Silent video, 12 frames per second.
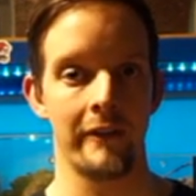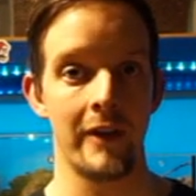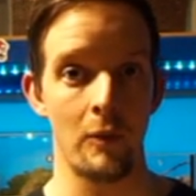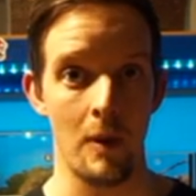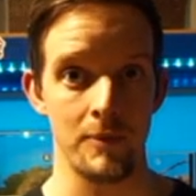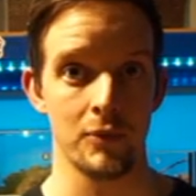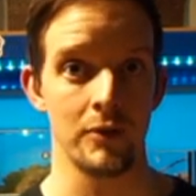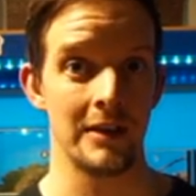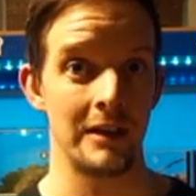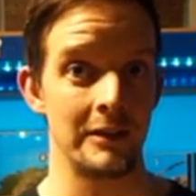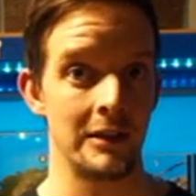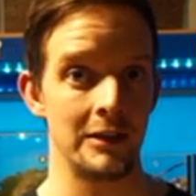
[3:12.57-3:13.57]
their websites
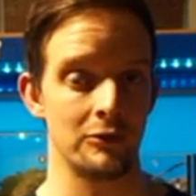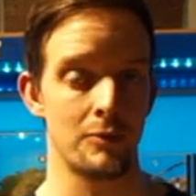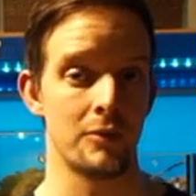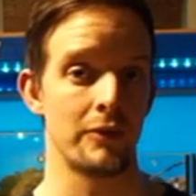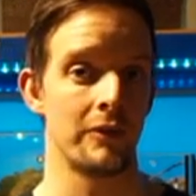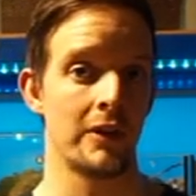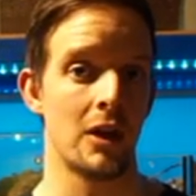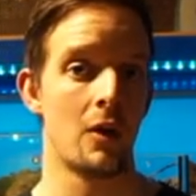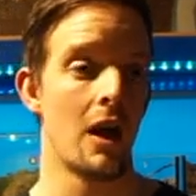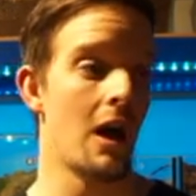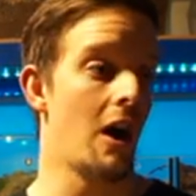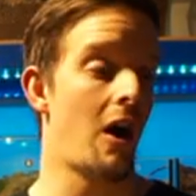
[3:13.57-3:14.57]
in the description of this
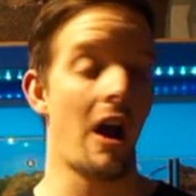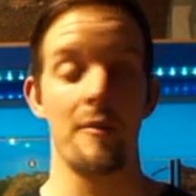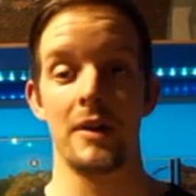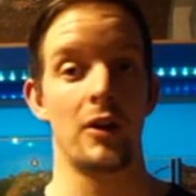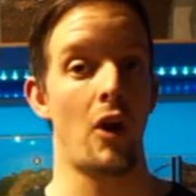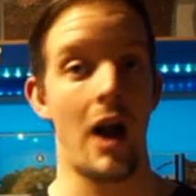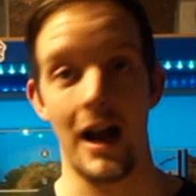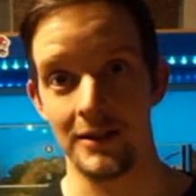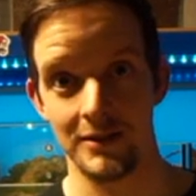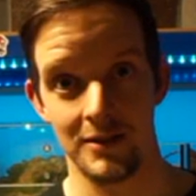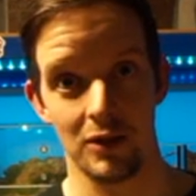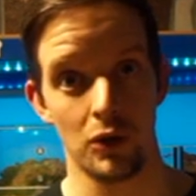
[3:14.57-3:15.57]
video I have been not
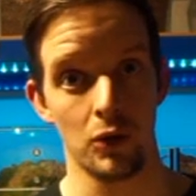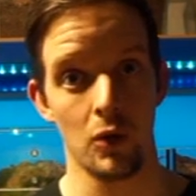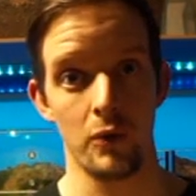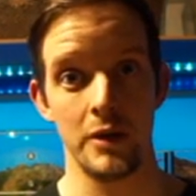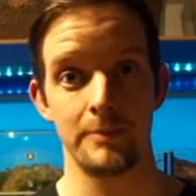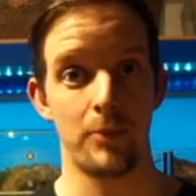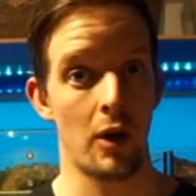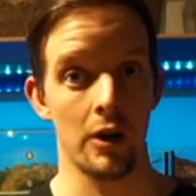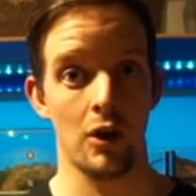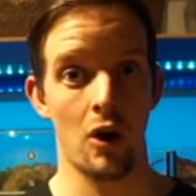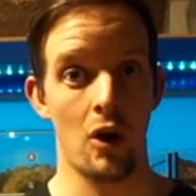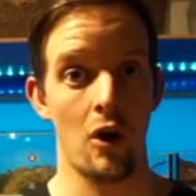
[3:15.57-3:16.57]
asked to do this
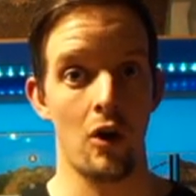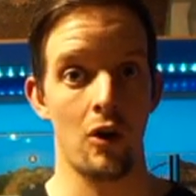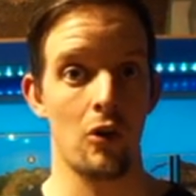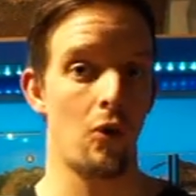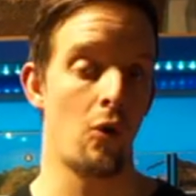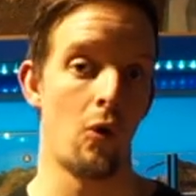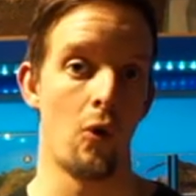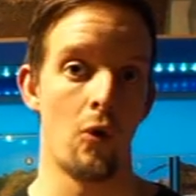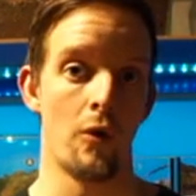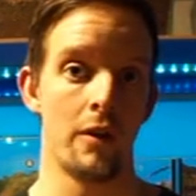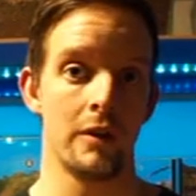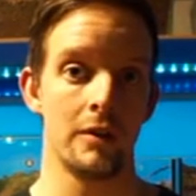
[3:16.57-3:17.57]
by Gar or